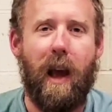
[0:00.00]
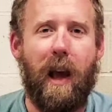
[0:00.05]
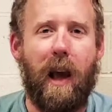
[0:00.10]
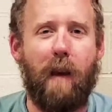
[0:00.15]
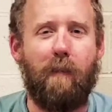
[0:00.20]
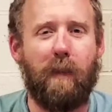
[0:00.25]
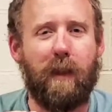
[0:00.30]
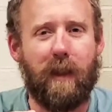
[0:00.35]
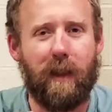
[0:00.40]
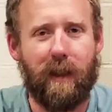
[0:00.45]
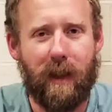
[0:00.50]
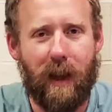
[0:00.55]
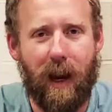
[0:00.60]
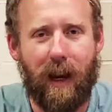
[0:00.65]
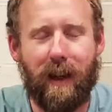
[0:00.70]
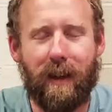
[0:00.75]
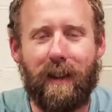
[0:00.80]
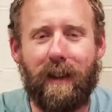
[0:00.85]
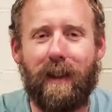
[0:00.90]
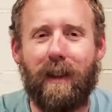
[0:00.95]
I'm a
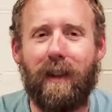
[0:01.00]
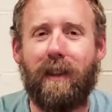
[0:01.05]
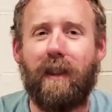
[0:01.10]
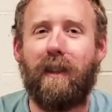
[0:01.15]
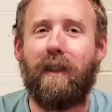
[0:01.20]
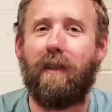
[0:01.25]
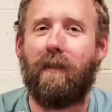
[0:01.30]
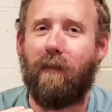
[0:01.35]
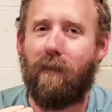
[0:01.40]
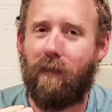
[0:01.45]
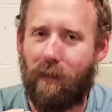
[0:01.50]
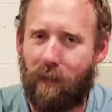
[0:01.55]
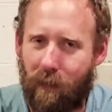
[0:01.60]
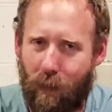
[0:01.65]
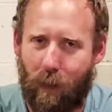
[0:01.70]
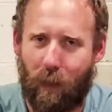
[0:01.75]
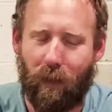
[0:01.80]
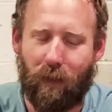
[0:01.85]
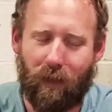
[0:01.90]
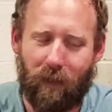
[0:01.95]
scientist
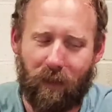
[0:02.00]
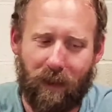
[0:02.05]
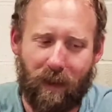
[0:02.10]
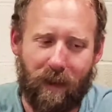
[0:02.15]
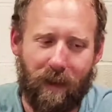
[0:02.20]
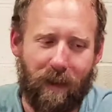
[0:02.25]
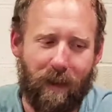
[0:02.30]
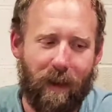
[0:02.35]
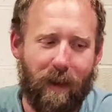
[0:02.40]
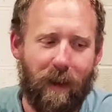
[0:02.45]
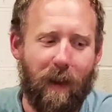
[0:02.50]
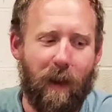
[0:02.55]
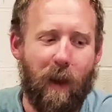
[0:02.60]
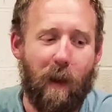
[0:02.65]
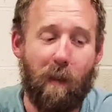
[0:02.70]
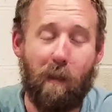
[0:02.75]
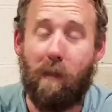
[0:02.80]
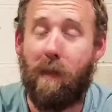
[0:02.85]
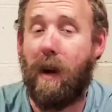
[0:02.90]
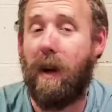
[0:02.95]
first,
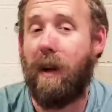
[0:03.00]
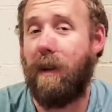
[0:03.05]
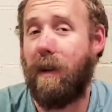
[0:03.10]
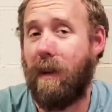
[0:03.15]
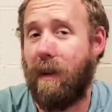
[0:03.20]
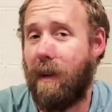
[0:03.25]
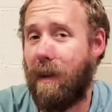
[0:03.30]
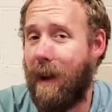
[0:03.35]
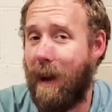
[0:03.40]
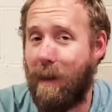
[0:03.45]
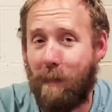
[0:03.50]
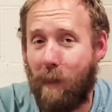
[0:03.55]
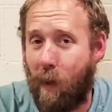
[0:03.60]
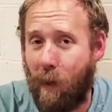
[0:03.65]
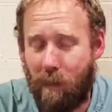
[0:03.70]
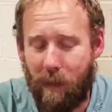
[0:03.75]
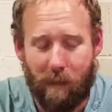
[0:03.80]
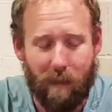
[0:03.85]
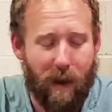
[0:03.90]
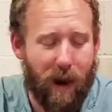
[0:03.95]
but I'm
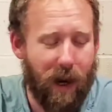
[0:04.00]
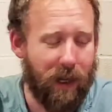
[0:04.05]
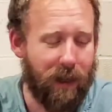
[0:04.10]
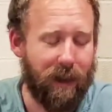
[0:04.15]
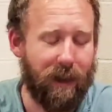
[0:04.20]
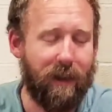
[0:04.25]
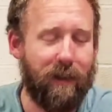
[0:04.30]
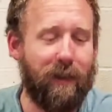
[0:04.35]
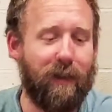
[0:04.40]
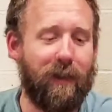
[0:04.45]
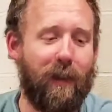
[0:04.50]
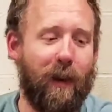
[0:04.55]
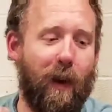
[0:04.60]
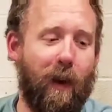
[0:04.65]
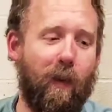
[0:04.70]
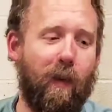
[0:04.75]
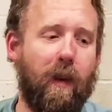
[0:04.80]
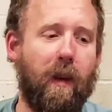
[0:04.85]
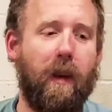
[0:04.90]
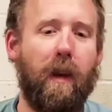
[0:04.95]
open-minded,
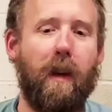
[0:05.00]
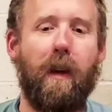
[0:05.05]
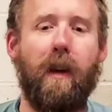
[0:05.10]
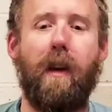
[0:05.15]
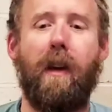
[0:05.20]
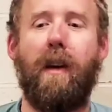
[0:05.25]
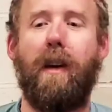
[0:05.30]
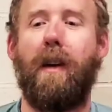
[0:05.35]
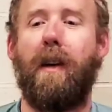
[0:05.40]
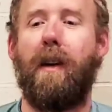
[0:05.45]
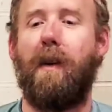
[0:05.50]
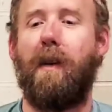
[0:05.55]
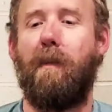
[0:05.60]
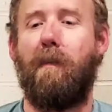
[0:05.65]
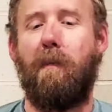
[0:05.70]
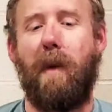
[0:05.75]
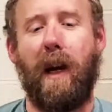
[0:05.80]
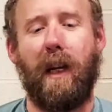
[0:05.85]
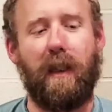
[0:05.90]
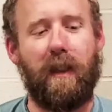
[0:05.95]
so
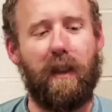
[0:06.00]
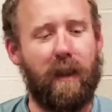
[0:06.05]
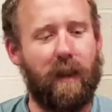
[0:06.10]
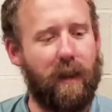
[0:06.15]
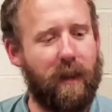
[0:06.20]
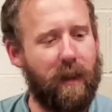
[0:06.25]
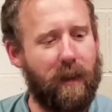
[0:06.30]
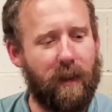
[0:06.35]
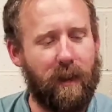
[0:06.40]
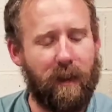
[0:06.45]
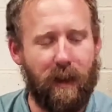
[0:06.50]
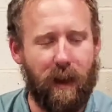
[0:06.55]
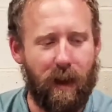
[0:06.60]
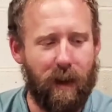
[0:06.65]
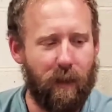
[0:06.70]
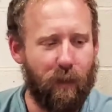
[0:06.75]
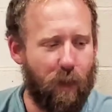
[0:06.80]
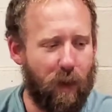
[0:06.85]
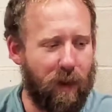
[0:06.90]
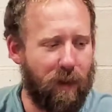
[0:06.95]
my
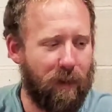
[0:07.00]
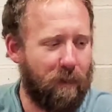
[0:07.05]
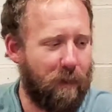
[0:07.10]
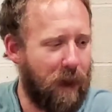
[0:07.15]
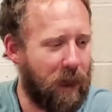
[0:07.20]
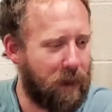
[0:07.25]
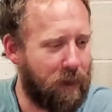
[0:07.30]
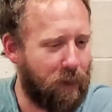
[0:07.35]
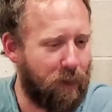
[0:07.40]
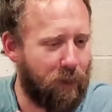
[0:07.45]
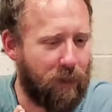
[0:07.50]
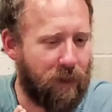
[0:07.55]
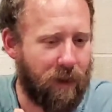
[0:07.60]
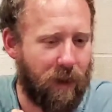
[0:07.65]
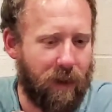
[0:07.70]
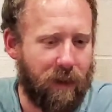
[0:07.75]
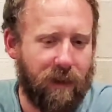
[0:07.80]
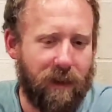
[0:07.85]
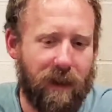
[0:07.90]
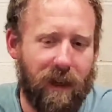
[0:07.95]
son, one of my 2
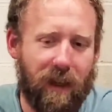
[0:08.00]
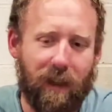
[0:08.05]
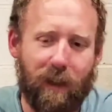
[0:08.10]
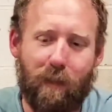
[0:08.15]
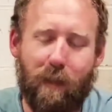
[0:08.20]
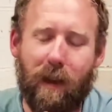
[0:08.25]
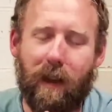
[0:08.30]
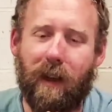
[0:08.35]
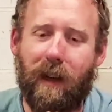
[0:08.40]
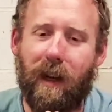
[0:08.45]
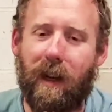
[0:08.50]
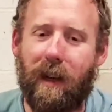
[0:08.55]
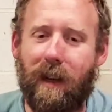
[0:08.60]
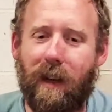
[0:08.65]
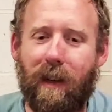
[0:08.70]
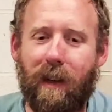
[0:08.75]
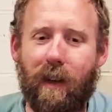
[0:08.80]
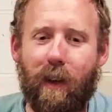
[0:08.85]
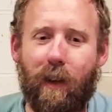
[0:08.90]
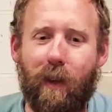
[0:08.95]
sons, he's been getting
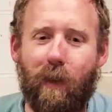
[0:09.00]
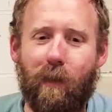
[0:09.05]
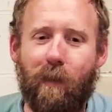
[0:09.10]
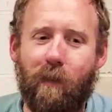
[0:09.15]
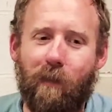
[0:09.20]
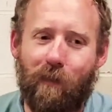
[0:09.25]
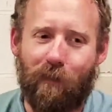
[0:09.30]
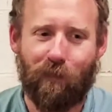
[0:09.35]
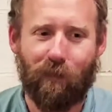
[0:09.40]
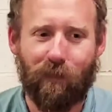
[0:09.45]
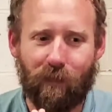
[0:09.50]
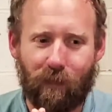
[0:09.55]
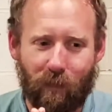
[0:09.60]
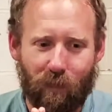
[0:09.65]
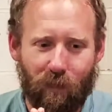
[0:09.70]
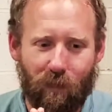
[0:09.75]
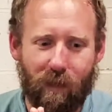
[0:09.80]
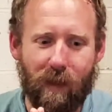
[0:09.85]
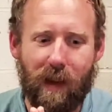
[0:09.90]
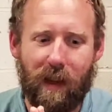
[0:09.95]
into
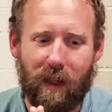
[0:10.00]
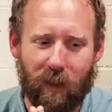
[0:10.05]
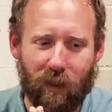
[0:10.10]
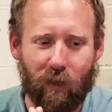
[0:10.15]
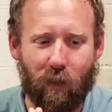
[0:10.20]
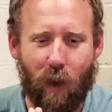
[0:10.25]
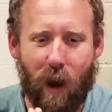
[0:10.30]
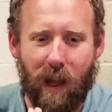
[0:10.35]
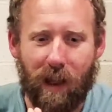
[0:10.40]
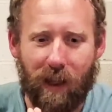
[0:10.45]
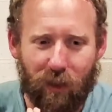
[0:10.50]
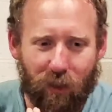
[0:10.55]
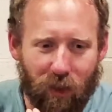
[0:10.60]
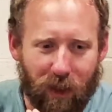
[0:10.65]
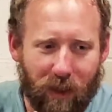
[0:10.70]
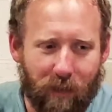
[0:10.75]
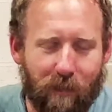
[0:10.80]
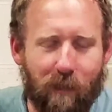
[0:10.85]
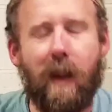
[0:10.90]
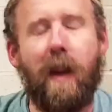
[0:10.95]
astrology,